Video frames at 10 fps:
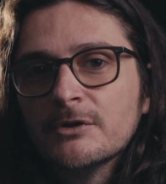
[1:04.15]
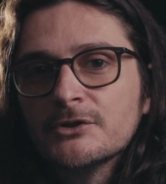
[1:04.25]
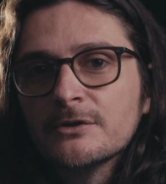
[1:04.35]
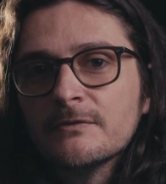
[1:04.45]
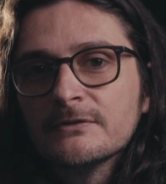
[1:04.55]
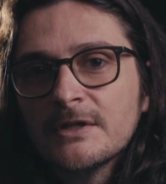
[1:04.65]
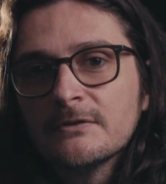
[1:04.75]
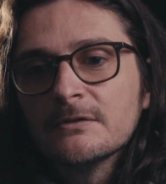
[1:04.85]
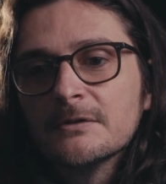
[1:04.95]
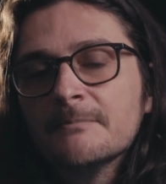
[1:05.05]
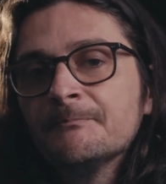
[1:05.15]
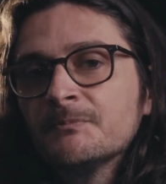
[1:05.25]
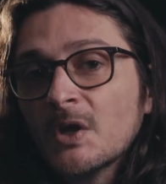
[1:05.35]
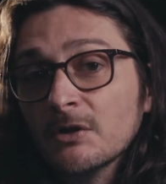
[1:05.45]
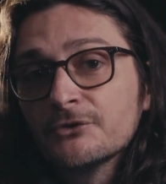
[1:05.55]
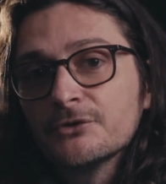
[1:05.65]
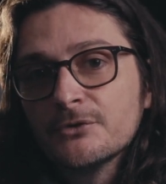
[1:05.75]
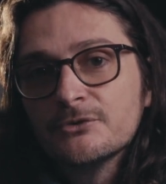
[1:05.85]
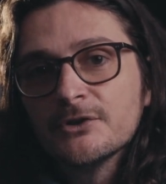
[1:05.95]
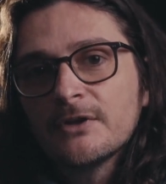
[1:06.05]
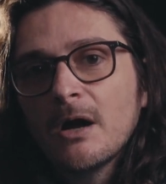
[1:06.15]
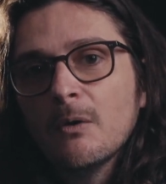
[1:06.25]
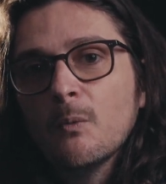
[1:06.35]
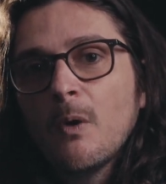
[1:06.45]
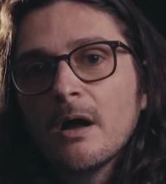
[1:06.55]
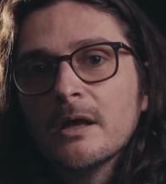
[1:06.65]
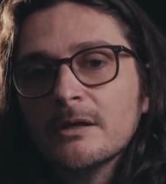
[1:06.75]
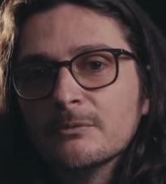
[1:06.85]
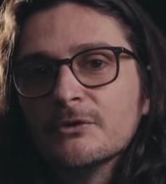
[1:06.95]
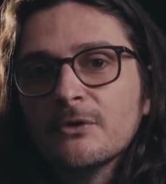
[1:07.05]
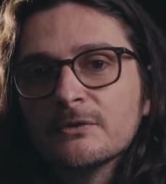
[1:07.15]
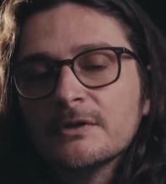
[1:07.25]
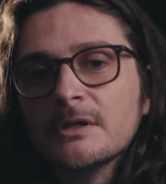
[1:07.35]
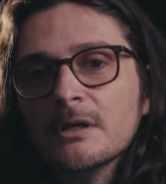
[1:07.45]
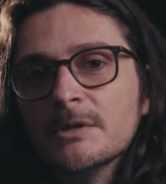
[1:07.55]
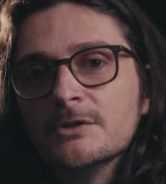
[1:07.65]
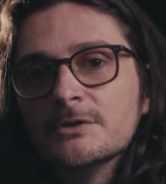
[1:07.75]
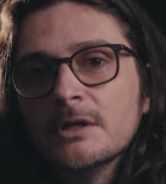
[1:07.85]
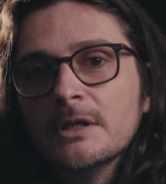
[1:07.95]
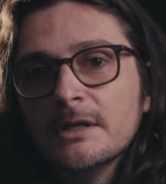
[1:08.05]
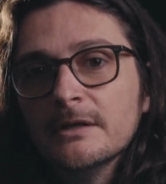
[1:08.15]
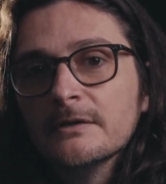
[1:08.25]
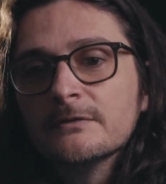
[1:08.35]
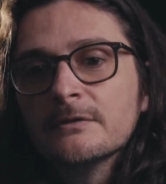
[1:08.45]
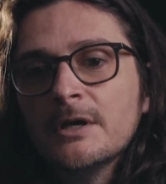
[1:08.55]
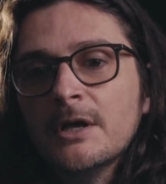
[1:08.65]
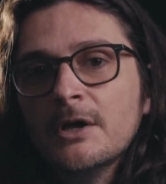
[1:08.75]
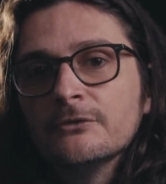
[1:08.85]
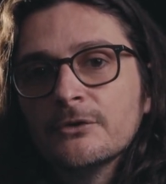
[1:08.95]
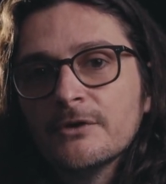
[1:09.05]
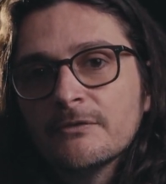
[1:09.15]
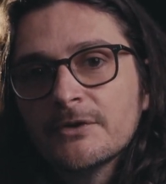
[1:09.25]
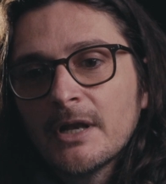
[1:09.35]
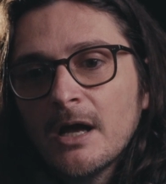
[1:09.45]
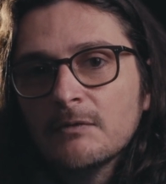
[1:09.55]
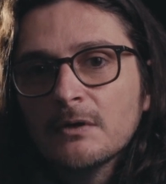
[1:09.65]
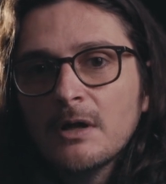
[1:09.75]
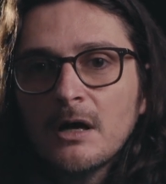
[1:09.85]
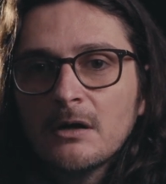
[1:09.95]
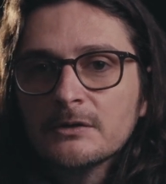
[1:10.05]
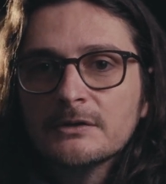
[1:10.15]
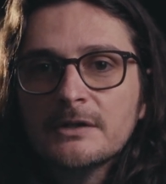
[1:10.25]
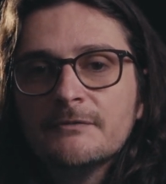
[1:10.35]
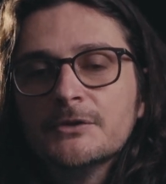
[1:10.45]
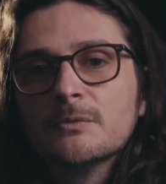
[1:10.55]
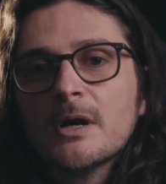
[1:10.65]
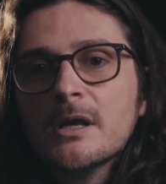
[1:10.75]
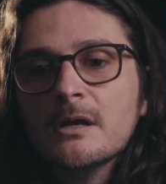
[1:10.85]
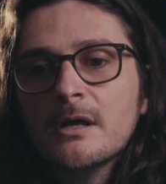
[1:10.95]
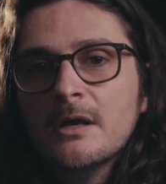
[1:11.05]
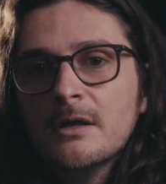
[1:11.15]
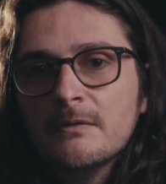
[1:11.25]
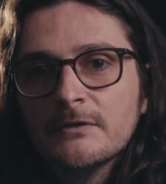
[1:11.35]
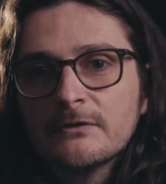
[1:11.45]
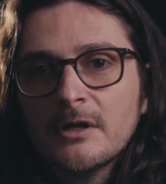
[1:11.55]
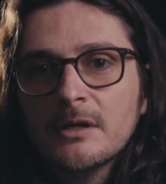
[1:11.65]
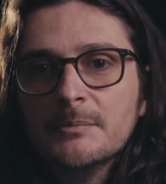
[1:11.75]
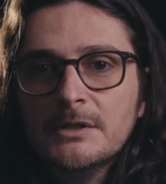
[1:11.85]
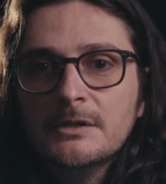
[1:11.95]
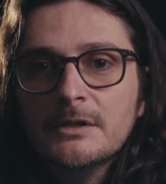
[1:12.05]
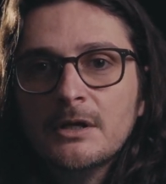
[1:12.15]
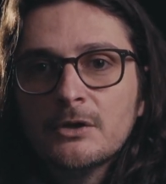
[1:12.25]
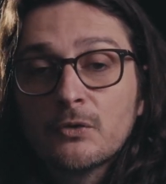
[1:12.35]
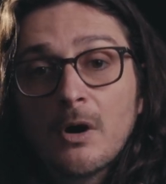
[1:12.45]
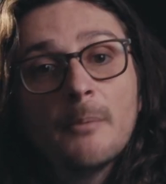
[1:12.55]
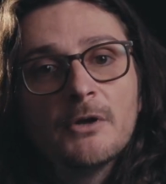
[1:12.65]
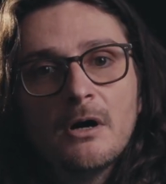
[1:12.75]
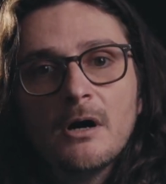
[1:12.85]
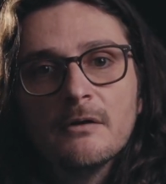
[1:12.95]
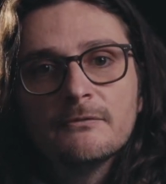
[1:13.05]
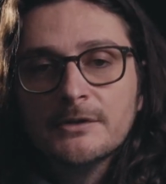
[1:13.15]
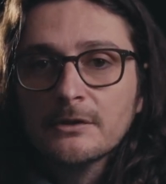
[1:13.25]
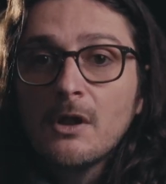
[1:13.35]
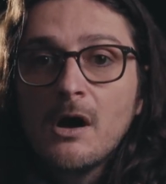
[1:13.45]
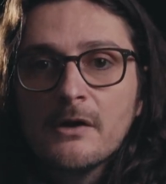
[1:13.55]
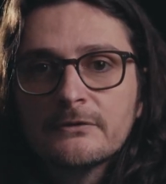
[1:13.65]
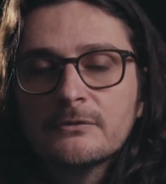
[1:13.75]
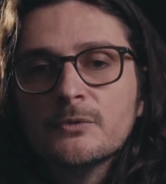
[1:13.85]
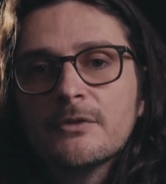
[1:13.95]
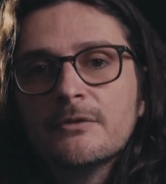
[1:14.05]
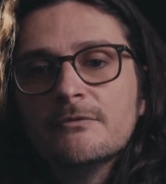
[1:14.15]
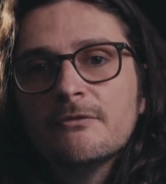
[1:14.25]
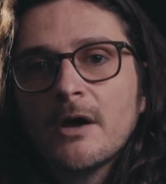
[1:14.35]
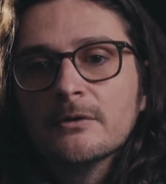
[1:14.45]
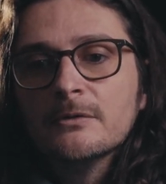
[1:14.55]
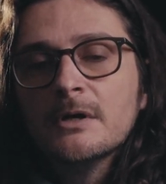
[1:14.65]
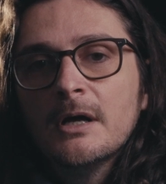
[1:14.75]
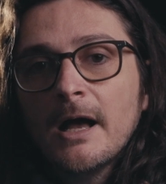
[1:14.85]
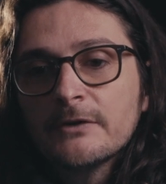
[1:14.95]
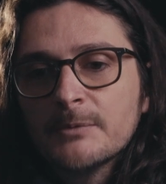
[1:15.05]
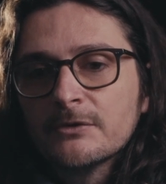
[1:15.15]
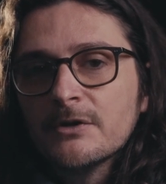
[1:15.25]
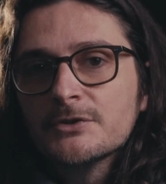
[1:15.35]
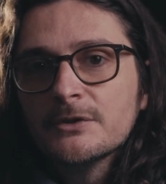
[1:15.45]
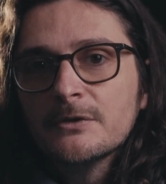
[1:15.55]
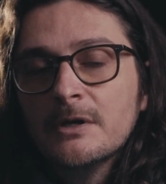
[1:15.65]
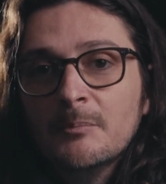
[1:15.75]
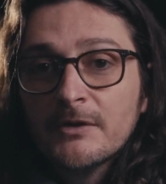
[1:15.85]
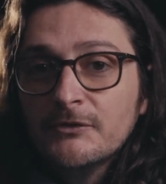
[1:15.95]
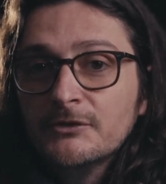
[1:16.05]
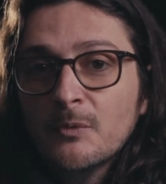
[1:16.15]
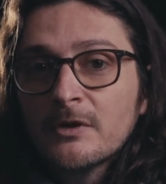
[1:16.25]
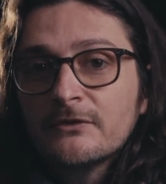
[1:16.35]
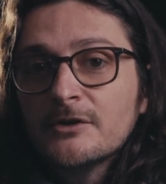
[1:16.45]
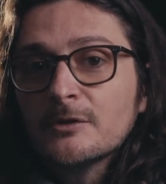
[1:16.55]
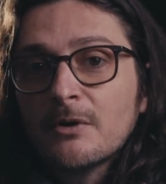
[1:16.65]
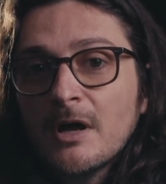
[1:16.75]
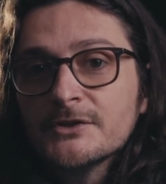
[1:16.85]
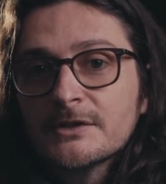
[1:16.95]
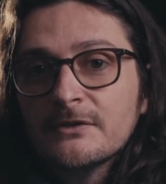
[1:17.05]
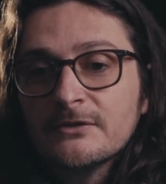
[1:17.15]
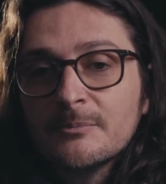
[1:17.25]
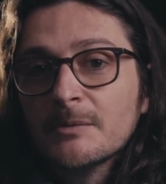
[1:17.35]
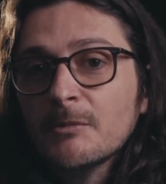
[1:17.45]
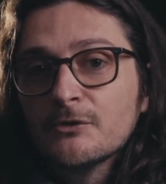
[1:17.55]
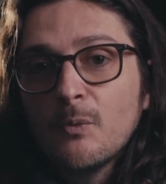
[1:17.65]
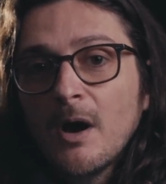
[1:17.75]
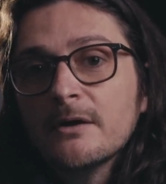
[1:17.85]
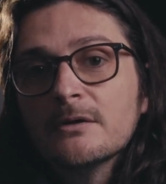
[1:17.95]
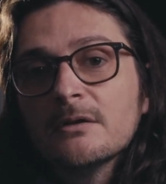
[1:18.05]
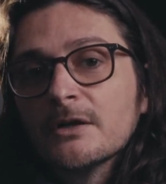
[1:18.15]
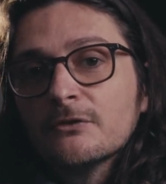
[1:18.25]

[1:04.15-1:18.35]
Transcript: ratio of the sensor, and I'll show you just how wide the resulting image is. So you're definitely going to have a lot on the left and right that's going to be cropped off and lost with the final aspect ratio. But if you did want to set your project to something much wider, like